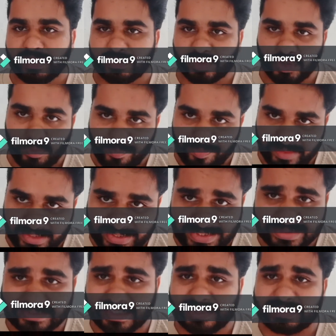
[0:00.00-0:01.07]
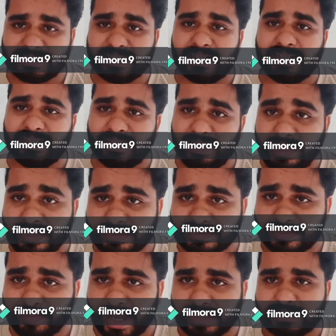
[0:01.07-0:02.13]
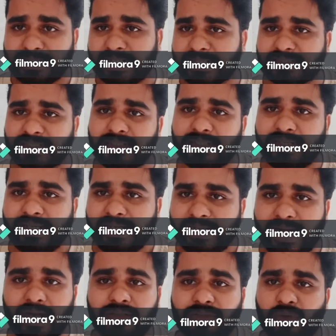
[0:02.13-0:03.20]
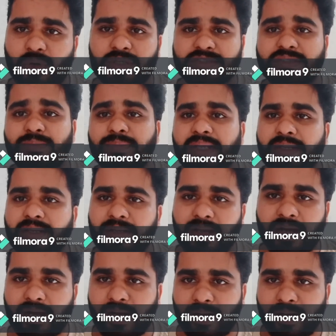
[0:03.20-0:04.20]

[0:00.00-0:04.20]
So he says that in his imagination, he had crossed many